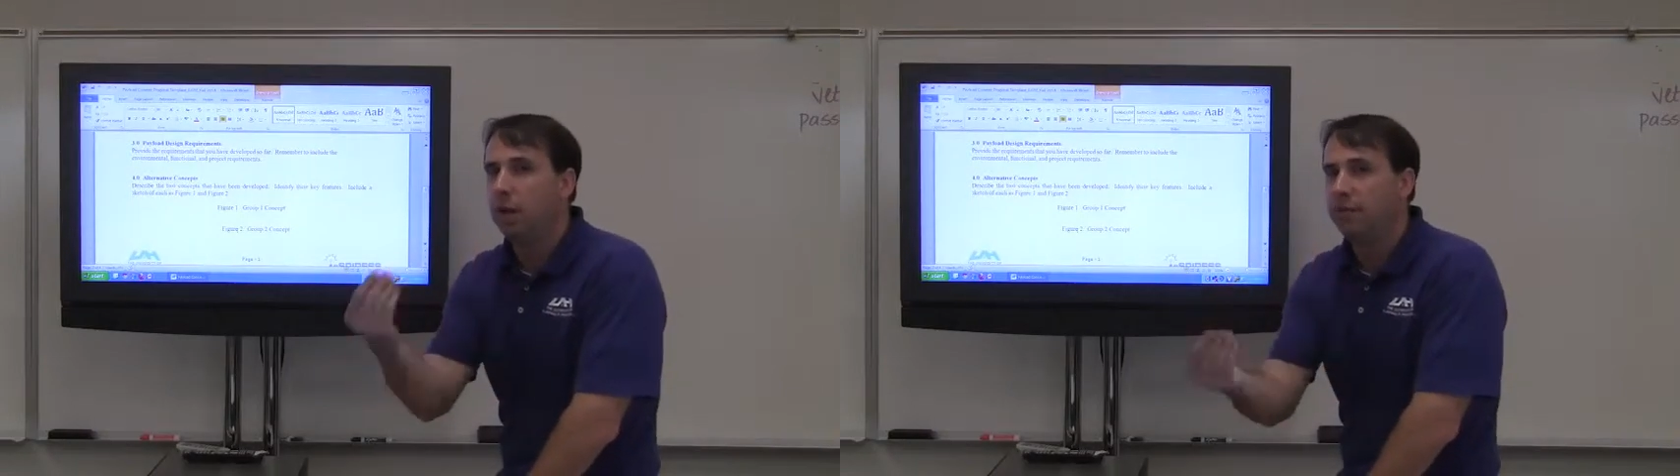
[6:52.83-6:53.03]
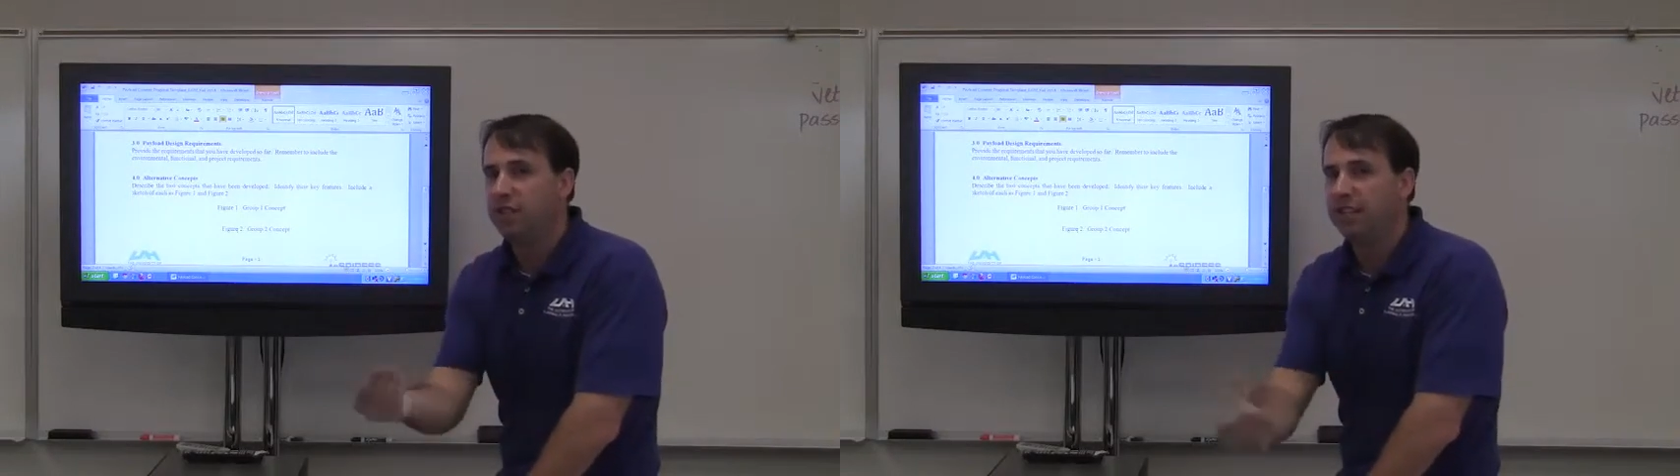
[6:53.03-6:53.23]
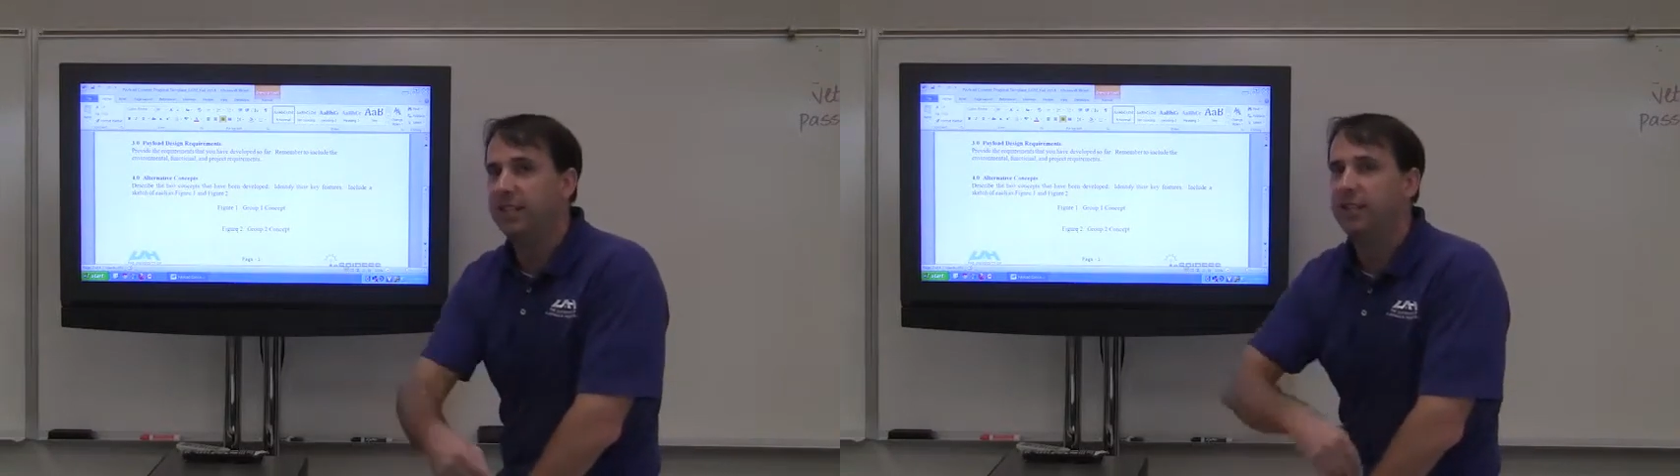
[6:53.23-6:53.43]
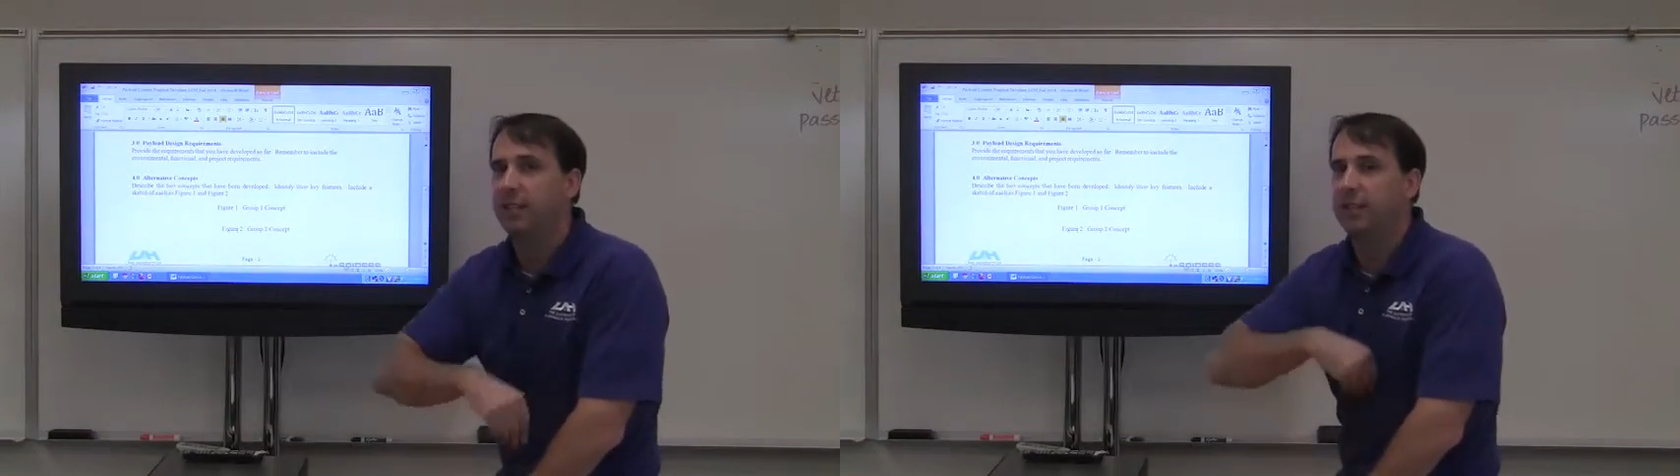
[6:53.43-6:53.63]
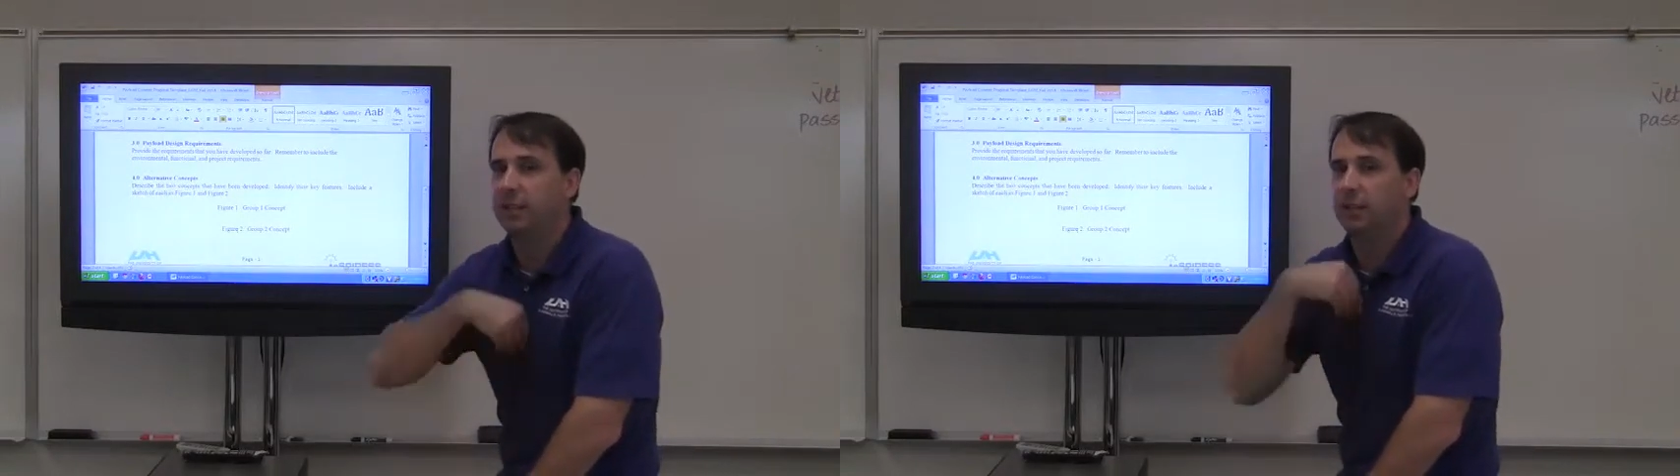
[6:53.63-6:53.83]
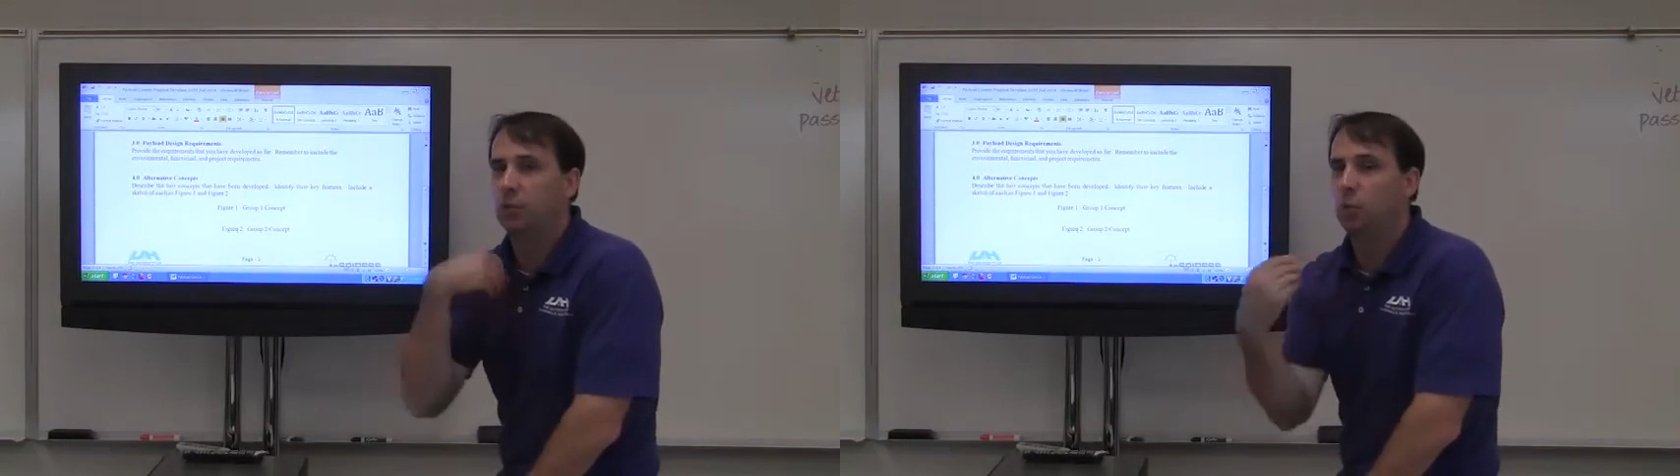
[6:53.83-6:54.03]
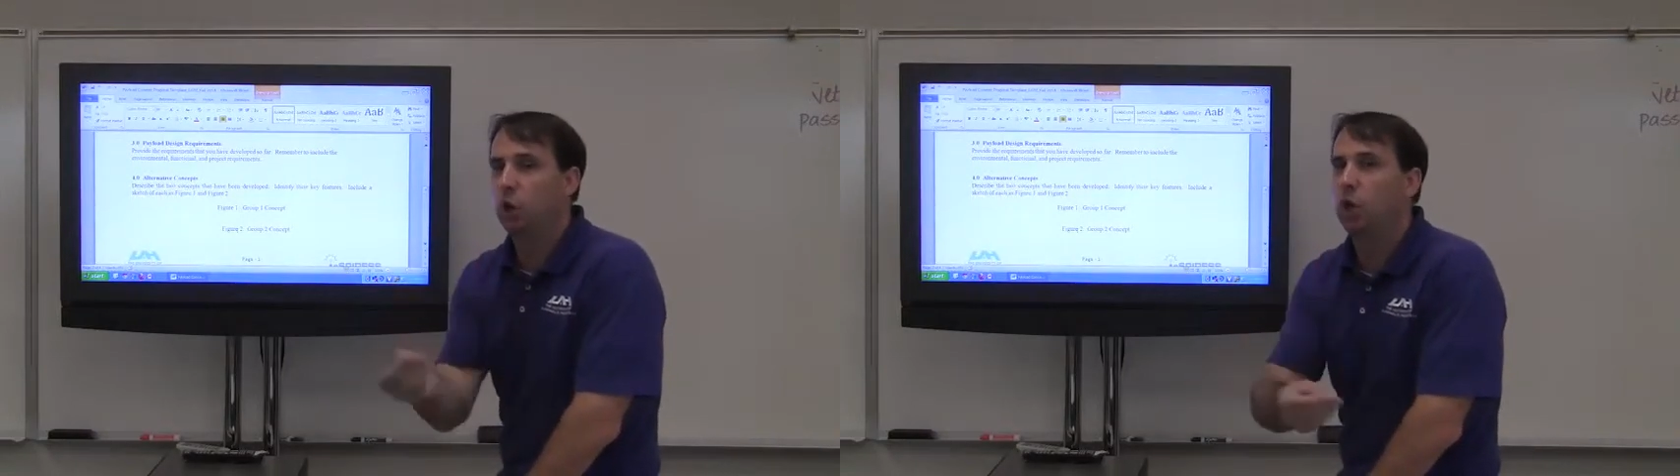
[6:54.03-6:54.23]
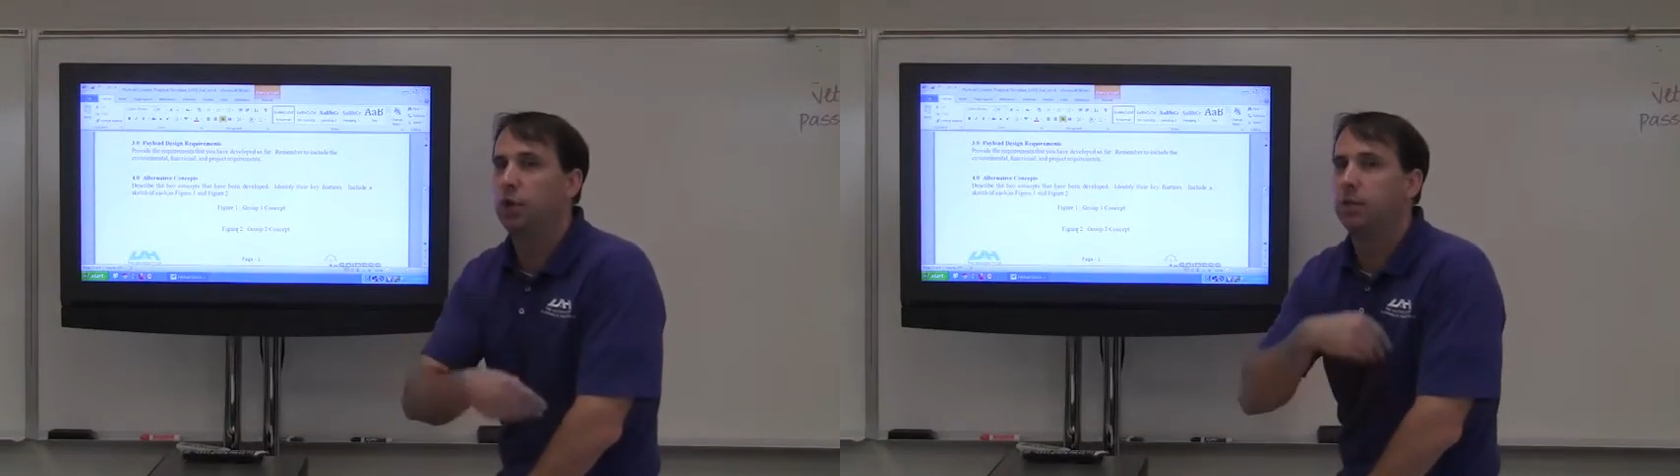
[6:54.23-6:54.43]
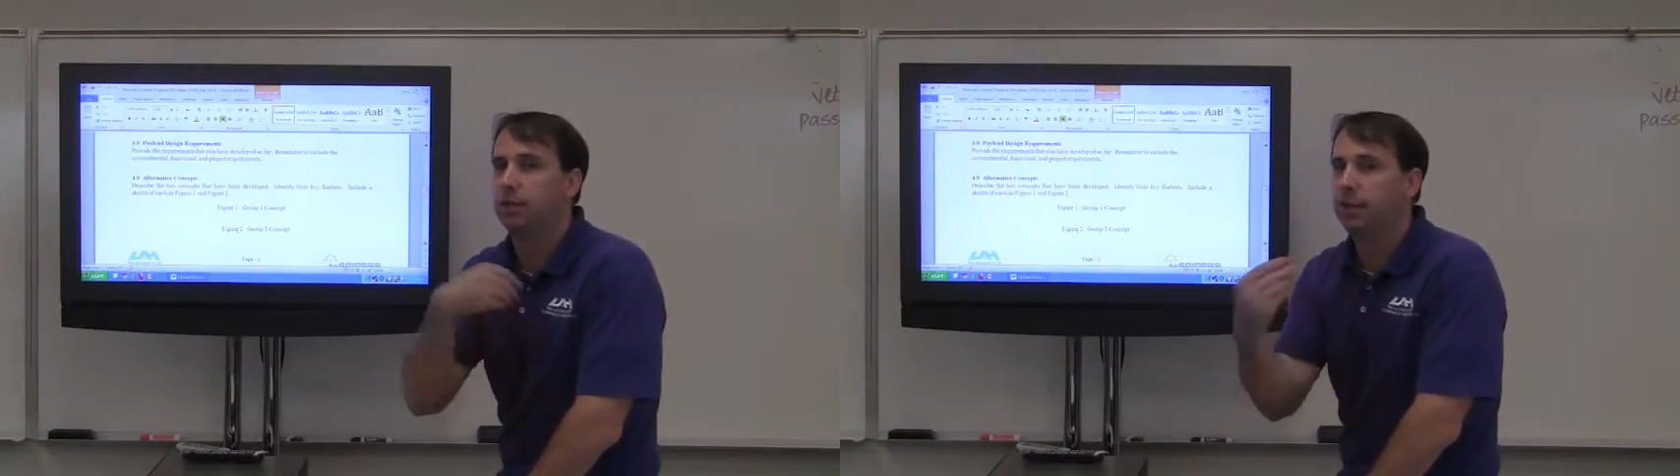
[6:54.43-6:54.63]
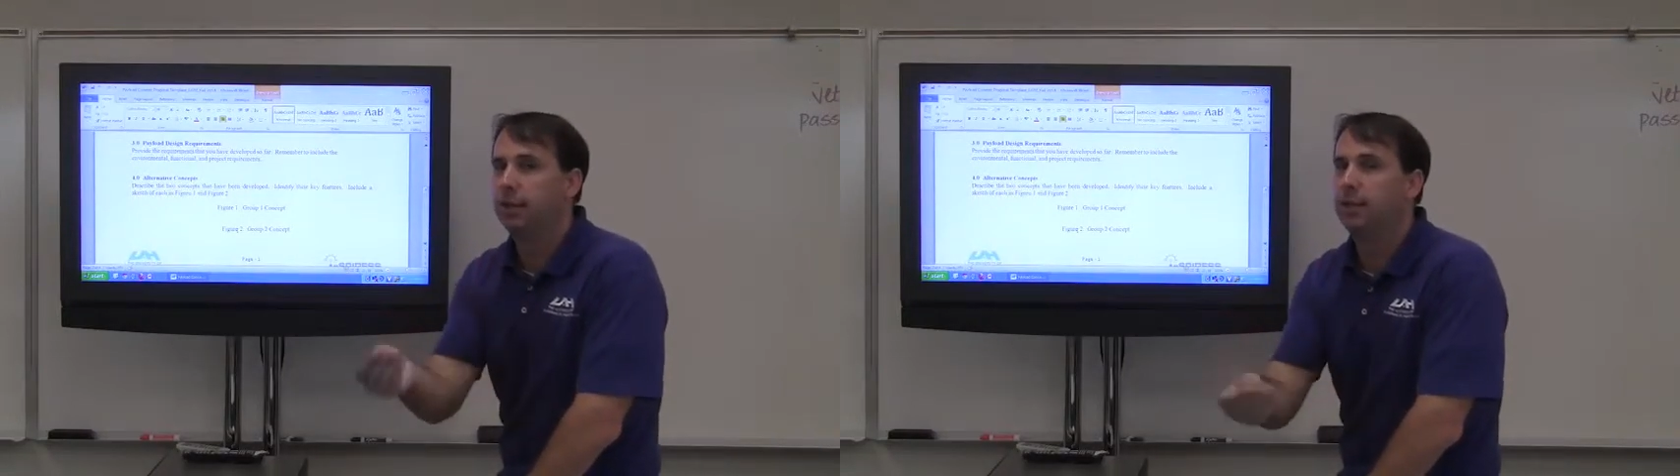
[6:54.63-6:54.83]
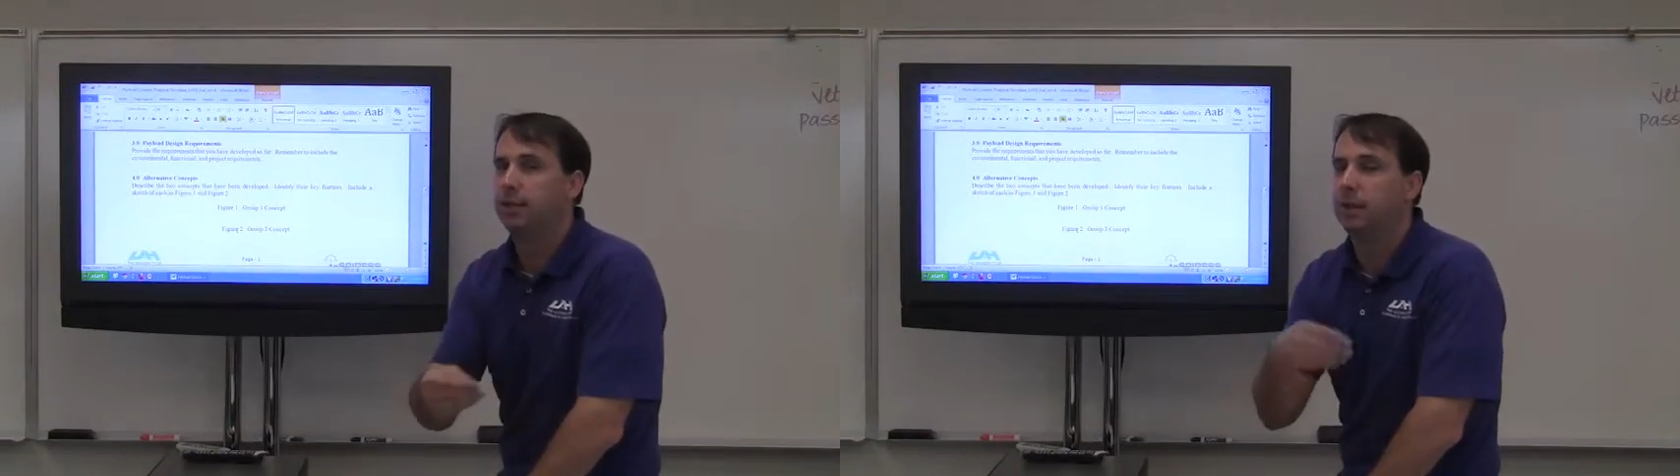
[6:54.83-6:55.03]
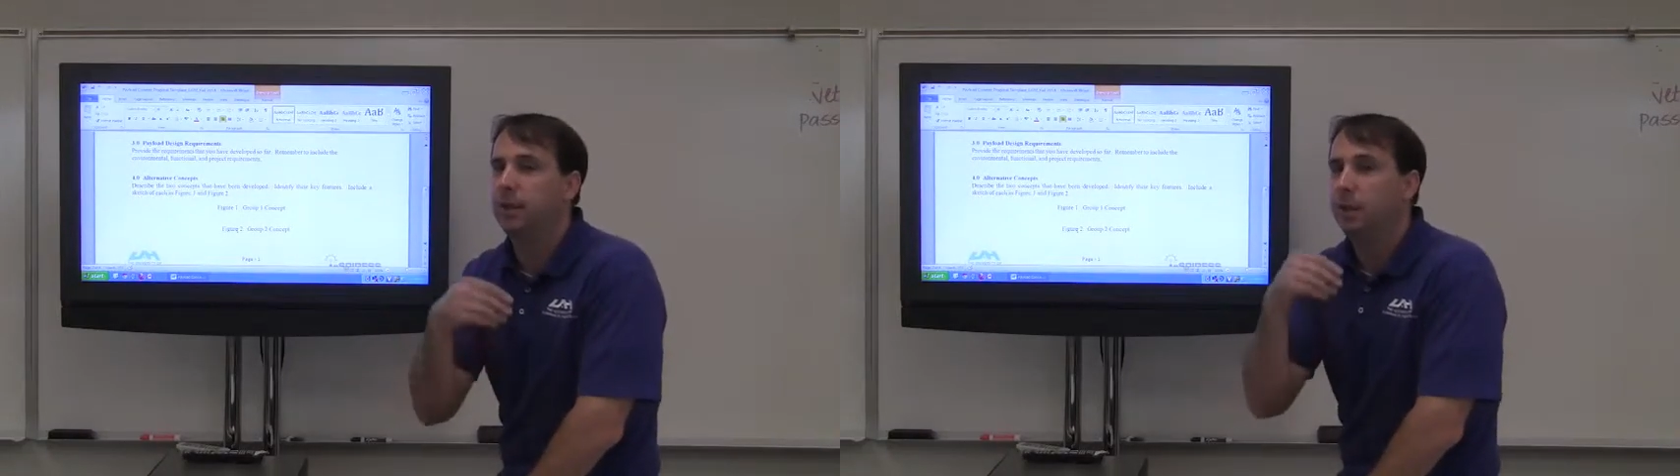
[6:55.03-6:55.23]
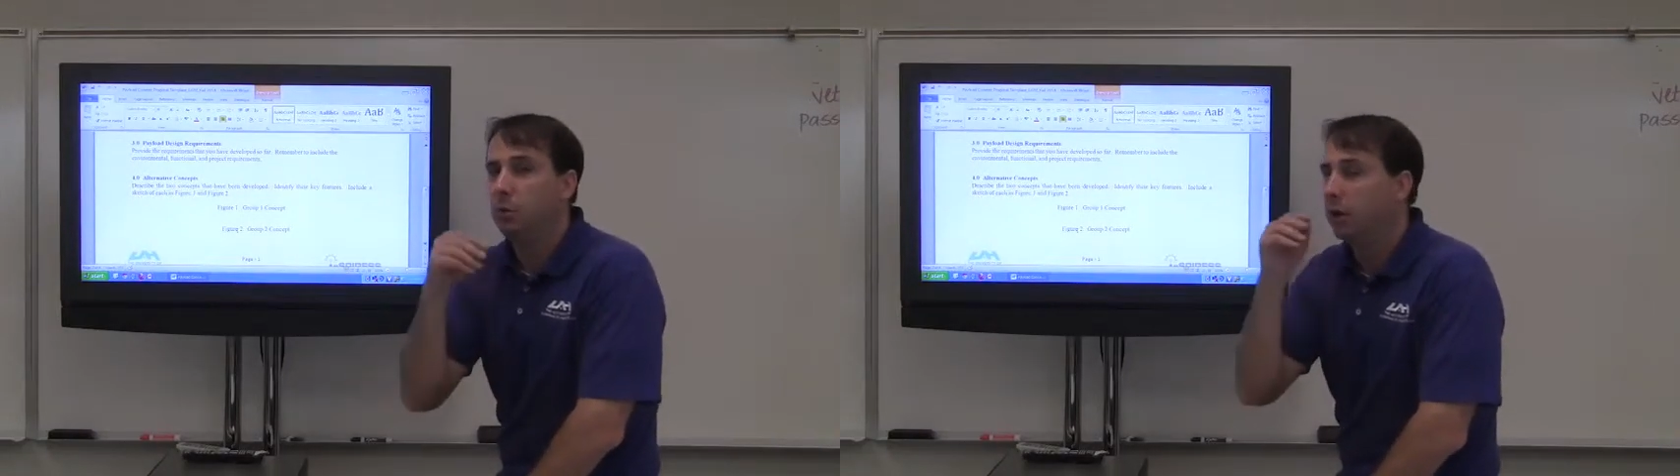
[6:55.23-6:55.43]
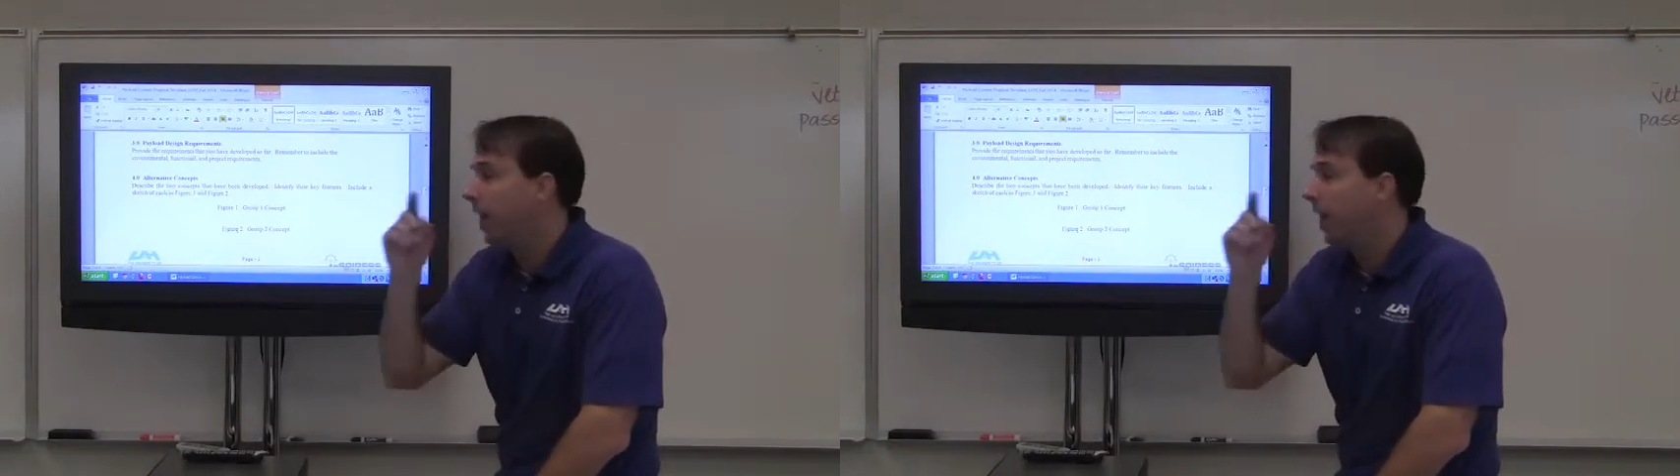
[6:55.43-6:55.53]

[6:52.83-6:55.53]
sentences, words, sentences. You want to